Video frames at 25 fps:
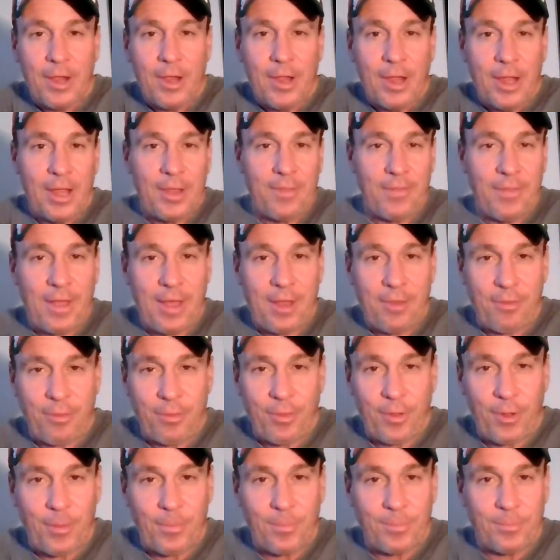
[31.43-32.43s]
Hit that
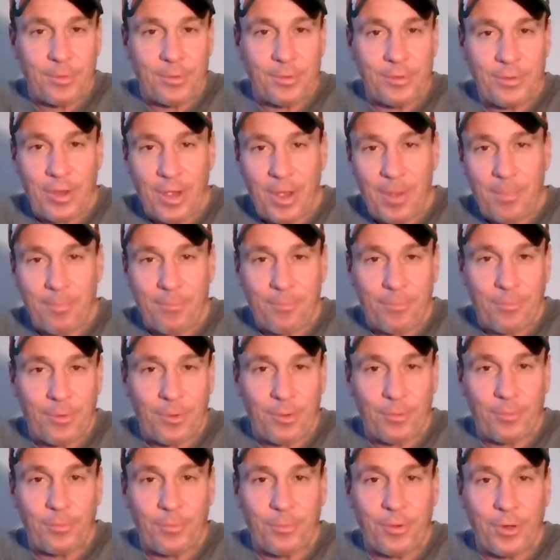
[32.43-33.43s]
thumbs up.
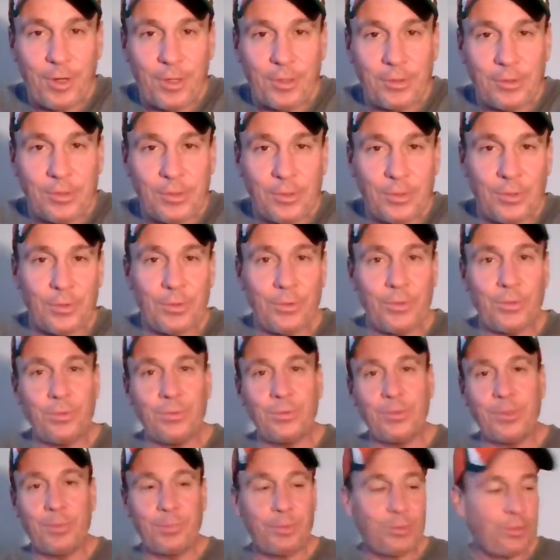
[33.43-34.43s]
Feel free
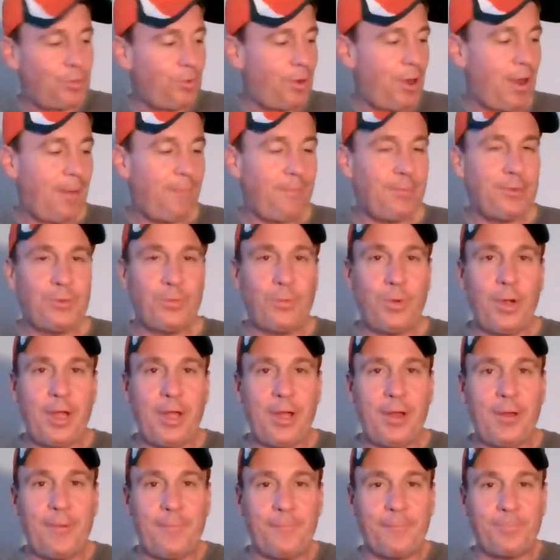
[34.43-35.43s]
to subscribe as
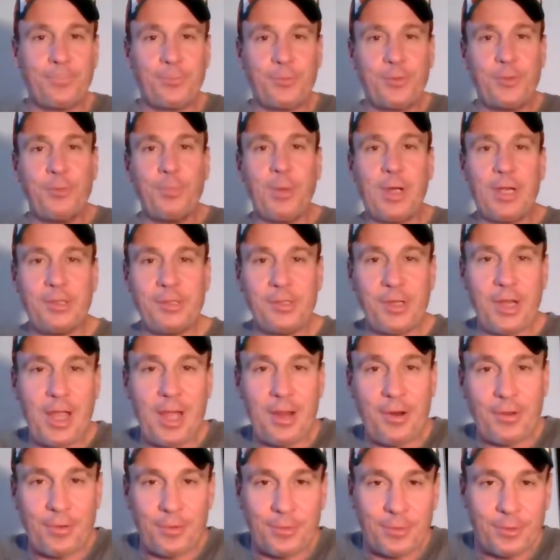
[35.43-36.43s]
well to my
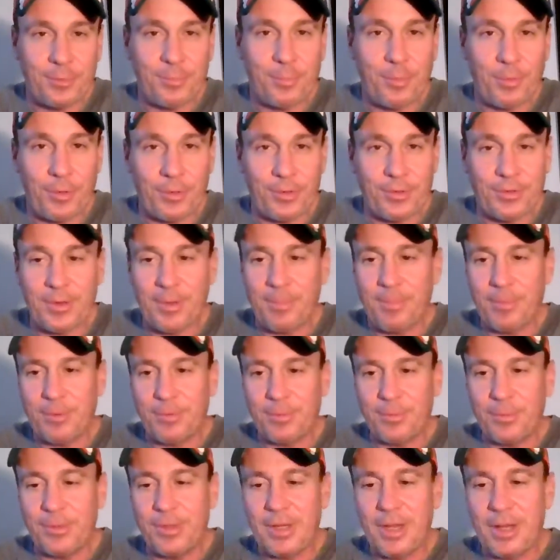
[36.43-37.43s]
channel, Sports
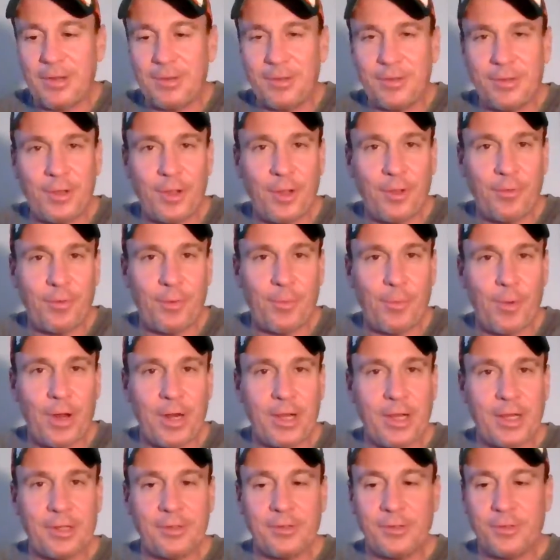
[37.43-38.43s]
Snippets with Dennis Sullivan. I want
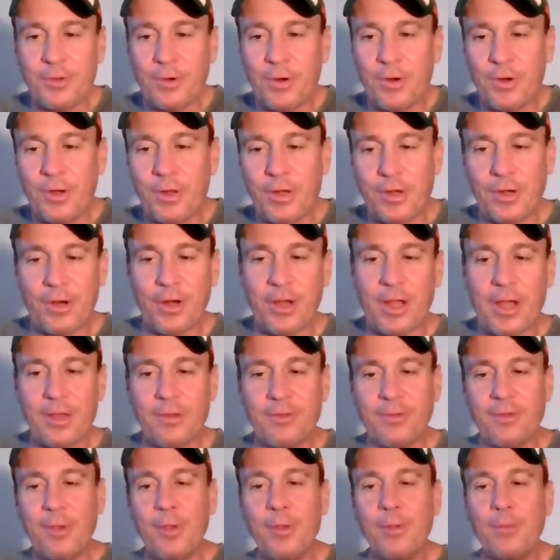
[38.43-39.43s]
to get started here,
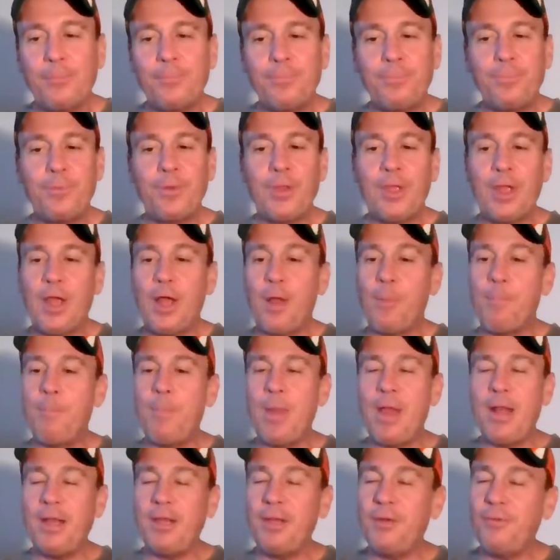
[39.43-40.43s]
guys.
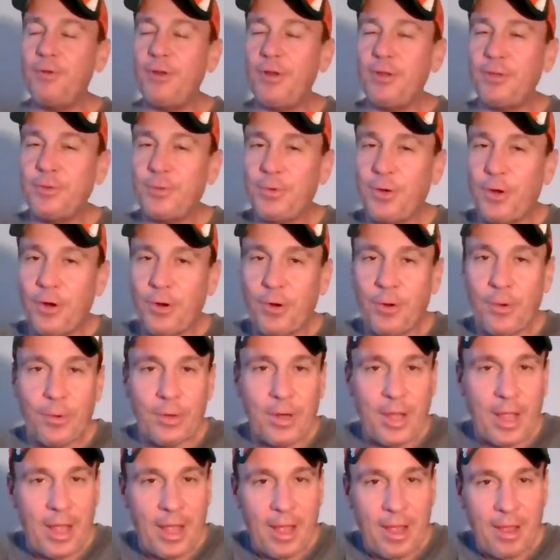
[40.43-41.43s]
Many of us are going
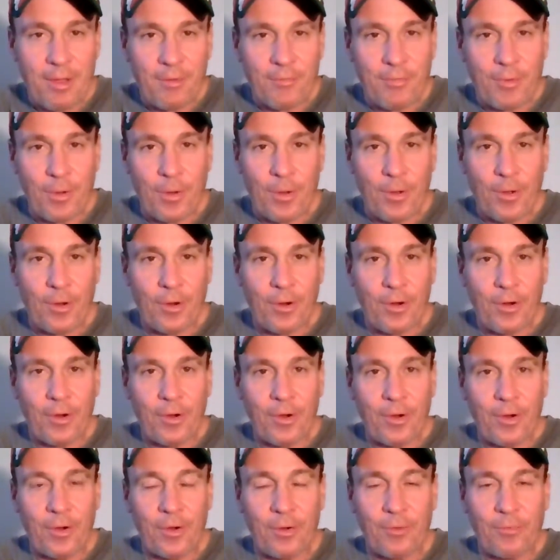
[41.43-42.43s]
to have
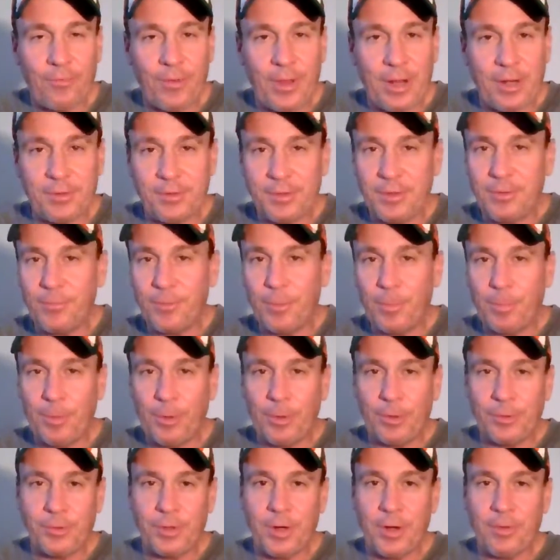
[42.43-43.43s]
our fantasy
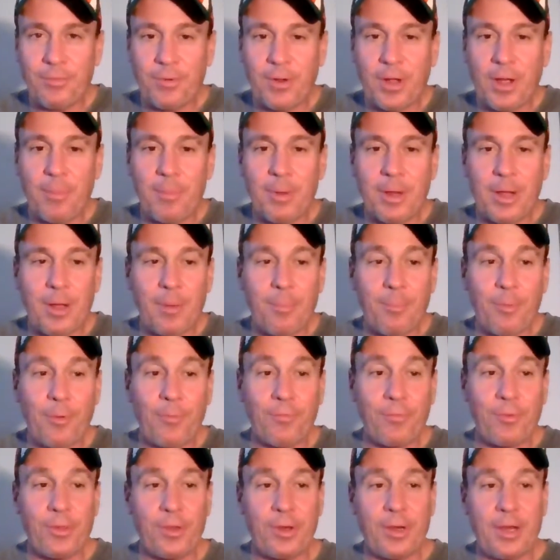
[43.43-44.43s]
football draft coming up
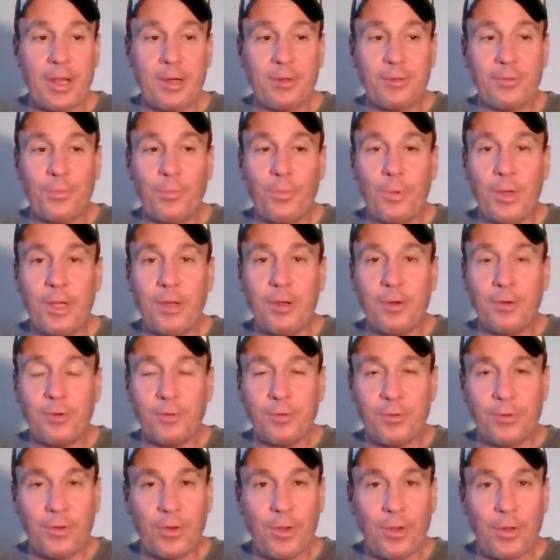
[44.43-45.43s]
over the next week or
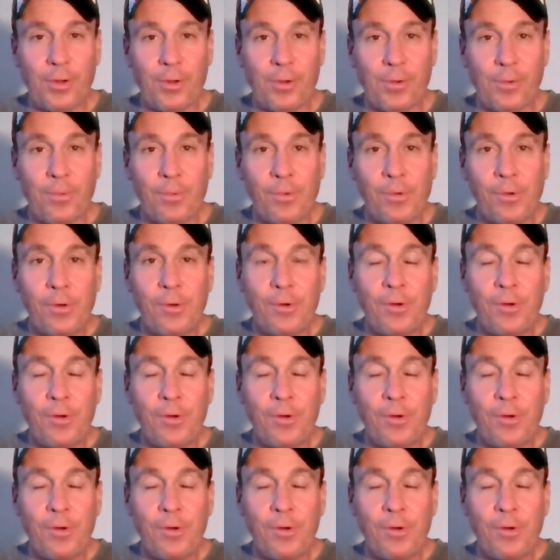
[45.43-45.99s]
so.